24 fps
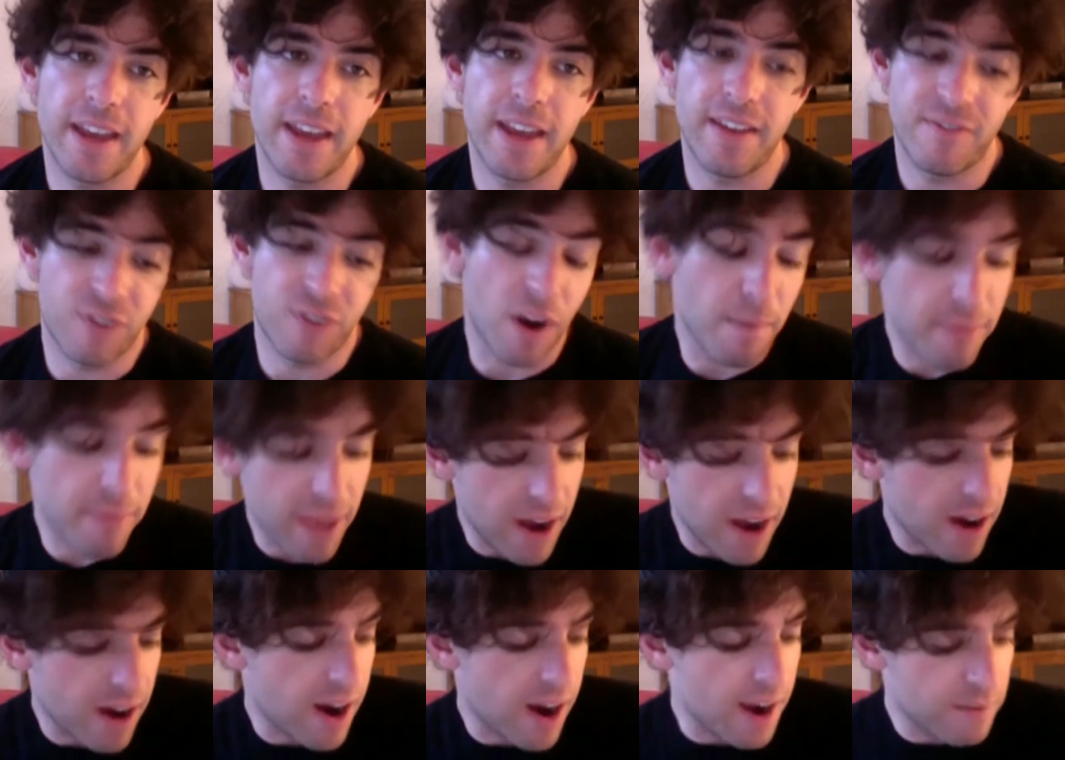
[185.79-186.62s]
from
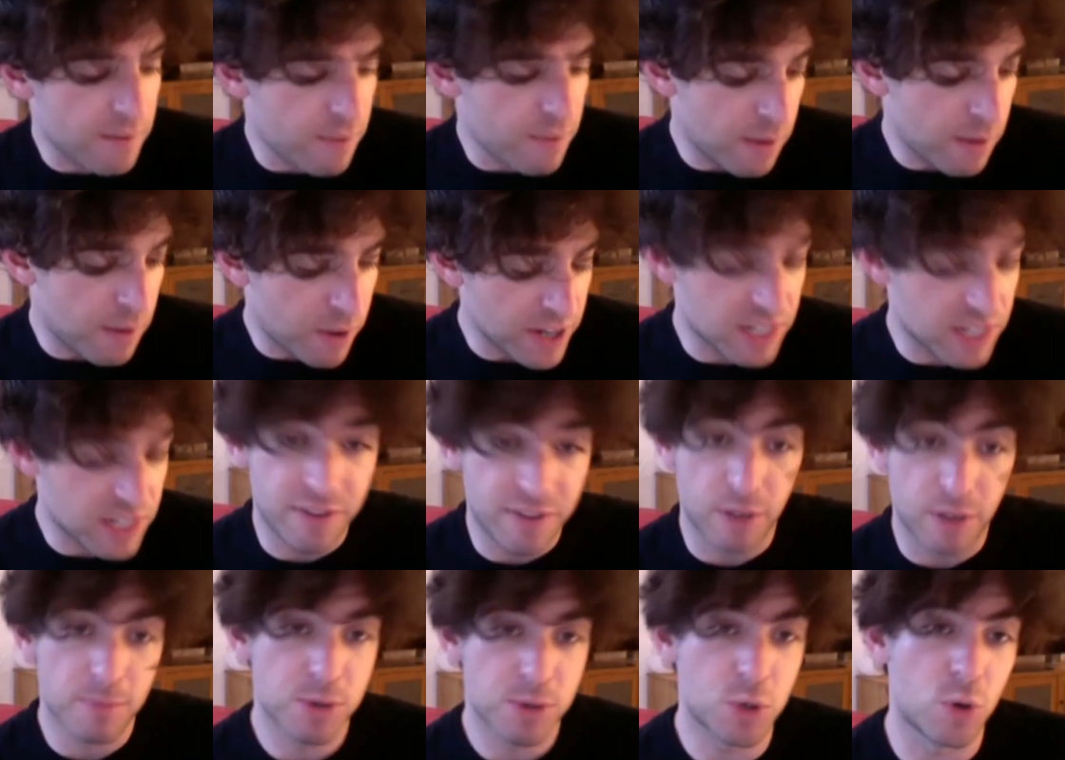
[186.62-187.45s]
there, I went to
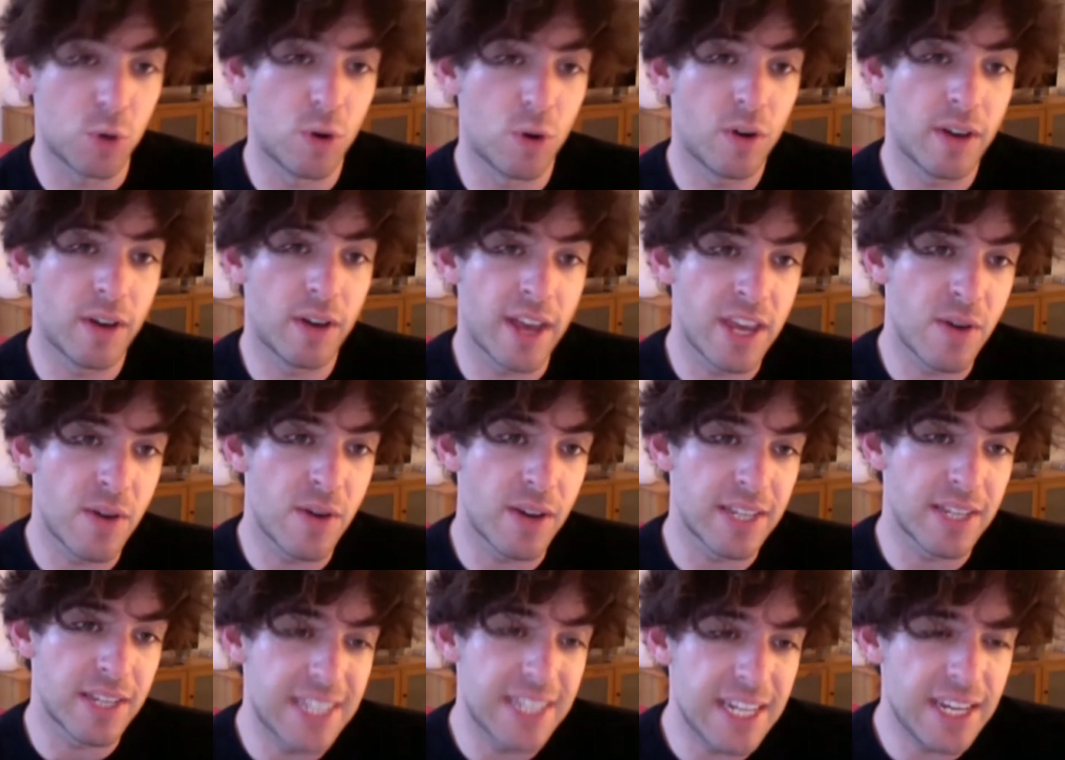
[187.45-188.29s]
film school at
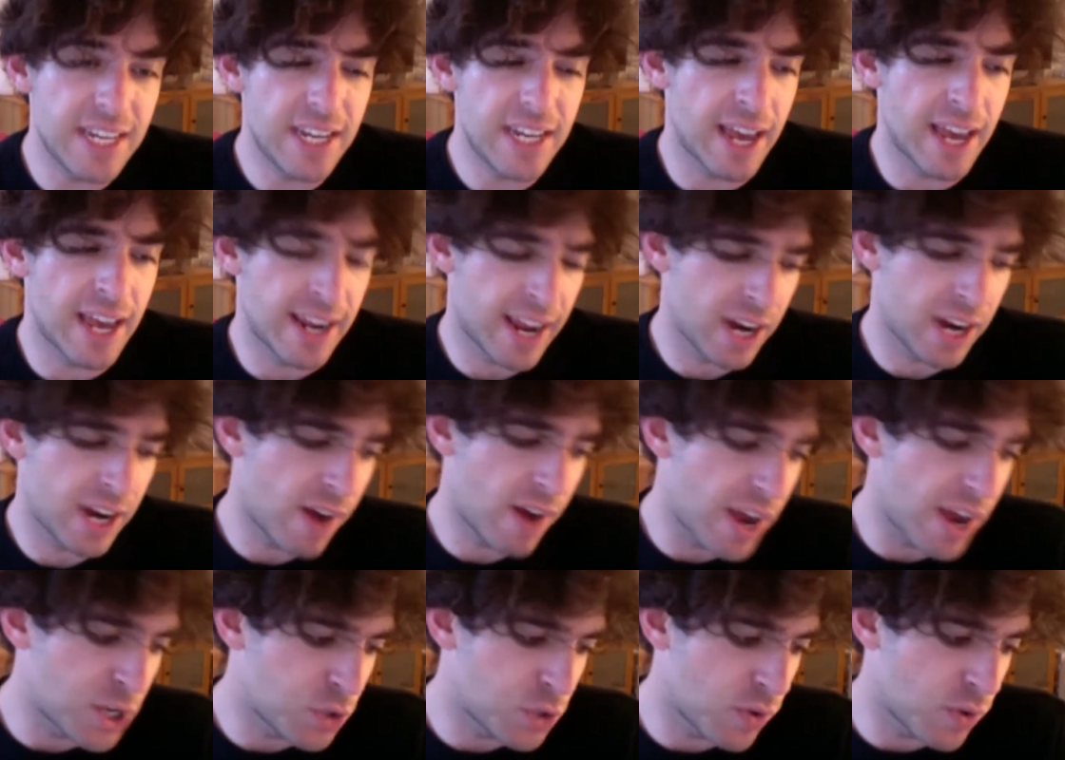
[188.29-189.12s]
USC and I
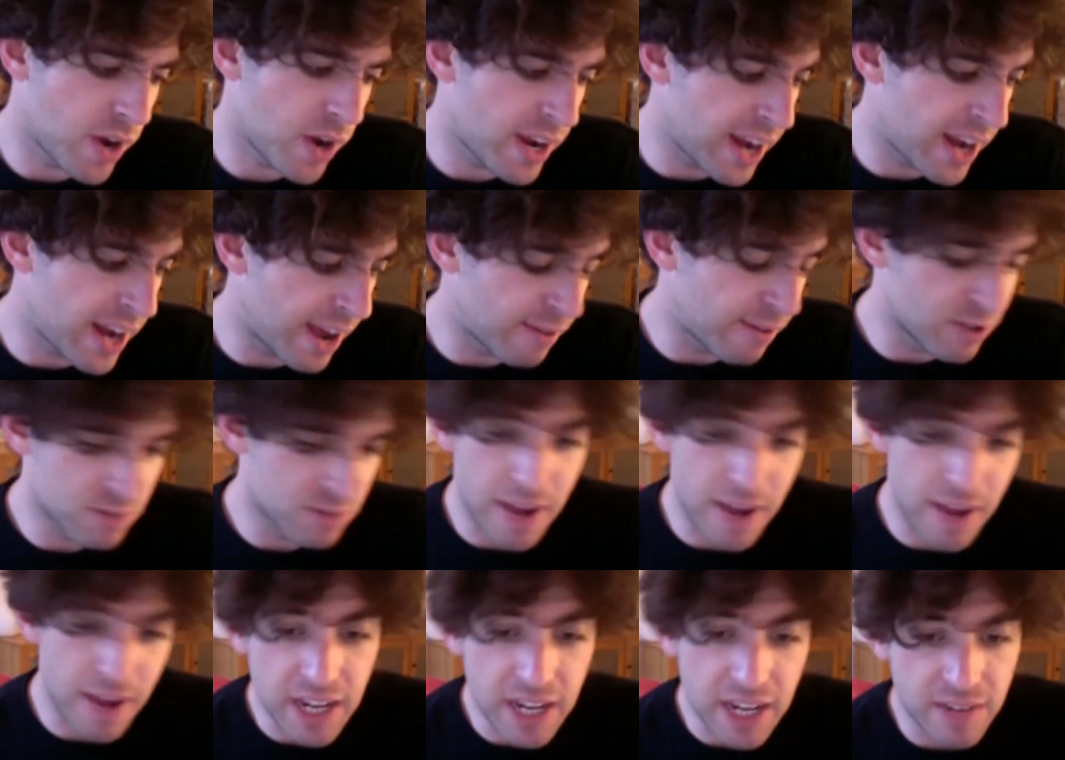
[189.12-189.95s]
graduated and I was
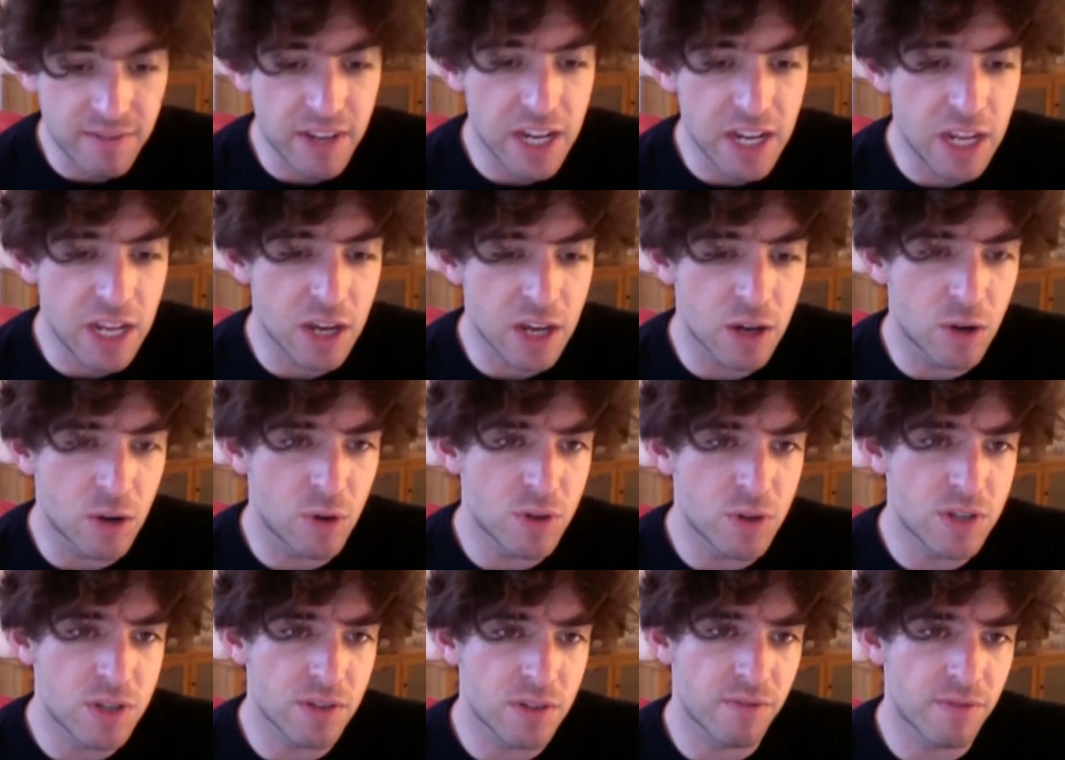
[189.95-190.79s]
making
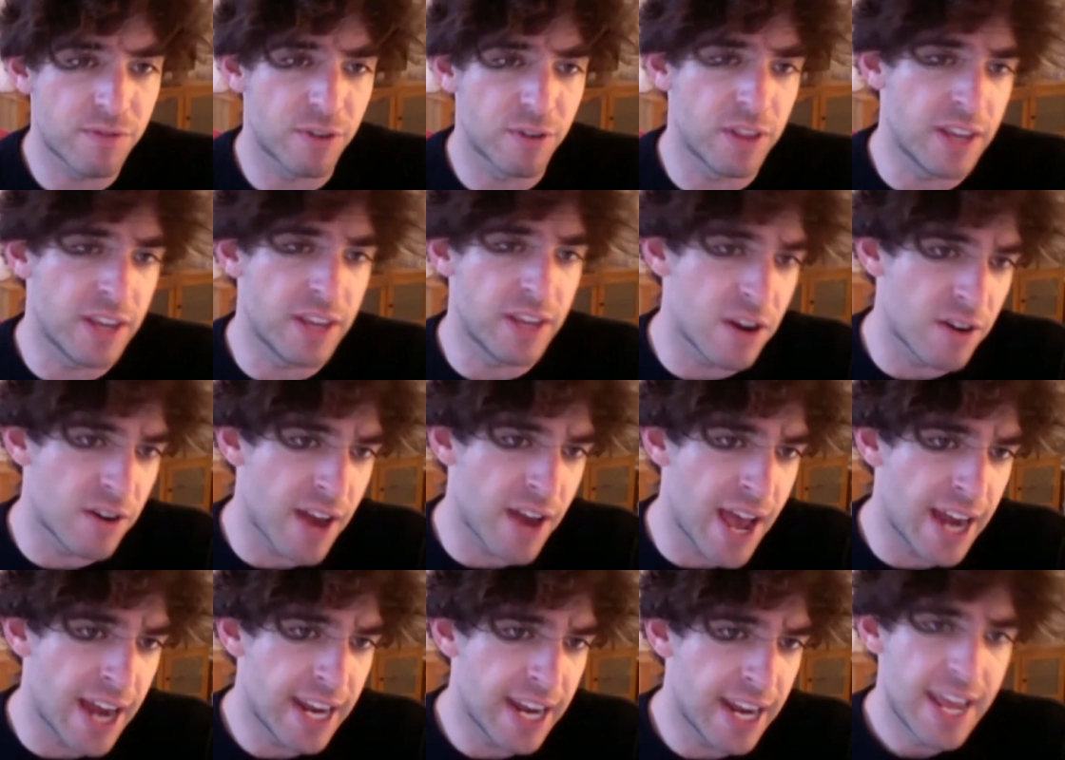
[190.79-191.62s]
videos for the
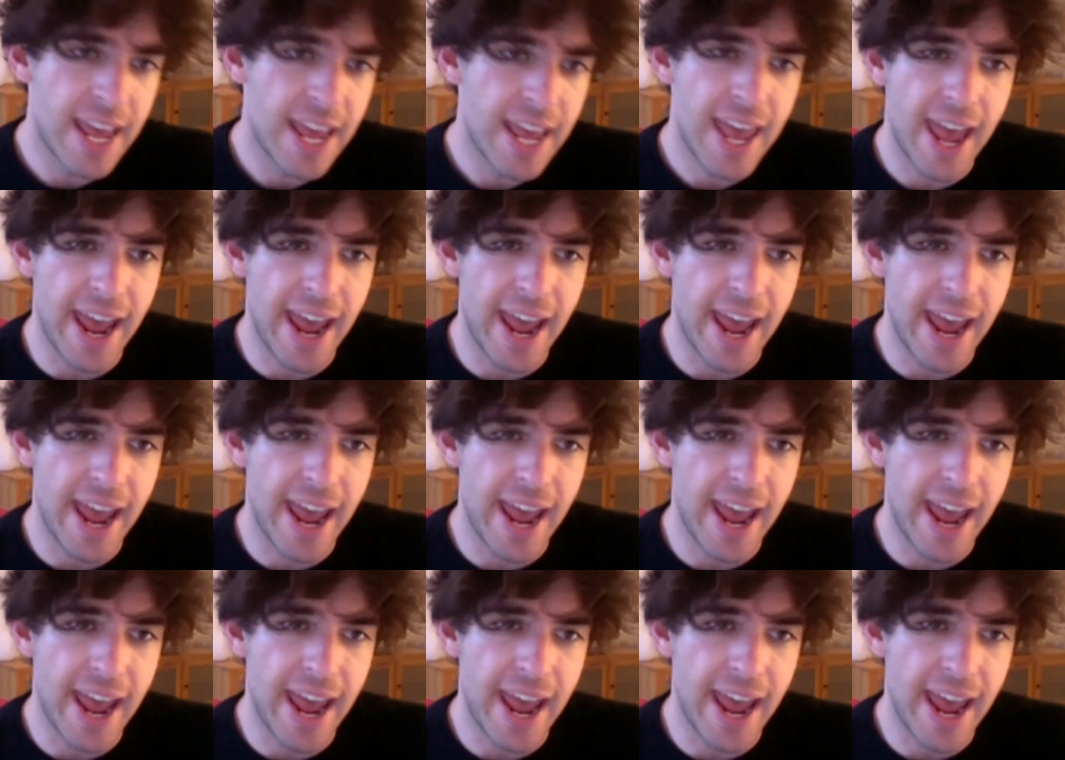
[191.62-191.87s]
internet.